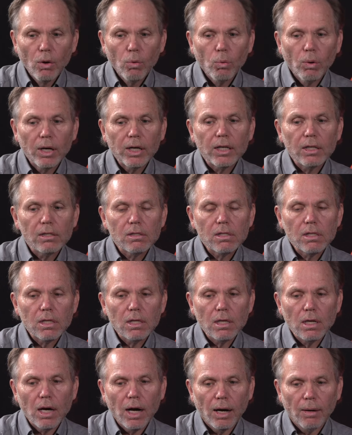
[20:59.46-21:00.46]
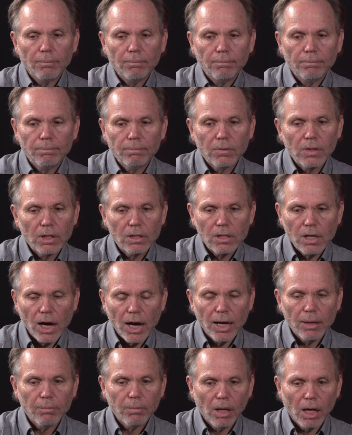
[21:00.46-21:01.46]
What is the um, the
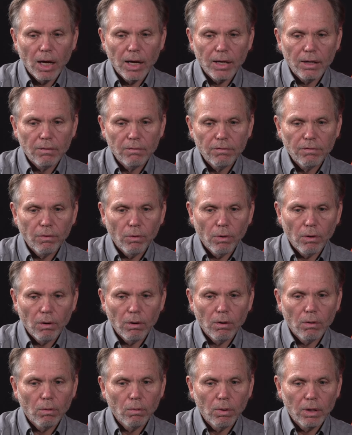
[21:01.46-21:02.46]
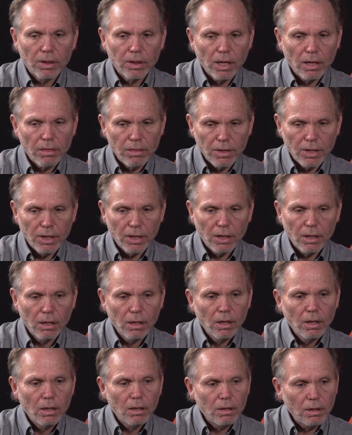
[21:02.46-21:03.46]
timeline for what they think
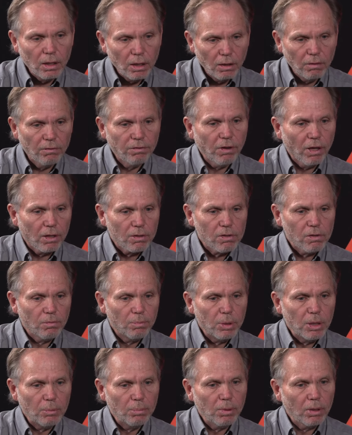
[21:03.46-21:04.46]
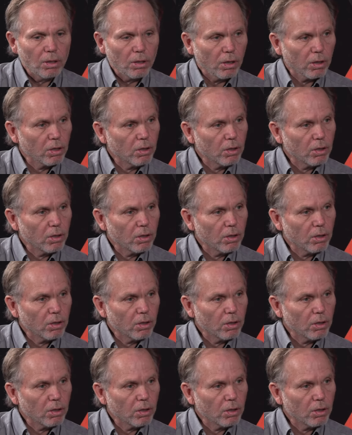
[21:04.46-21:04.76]
the influx of people in our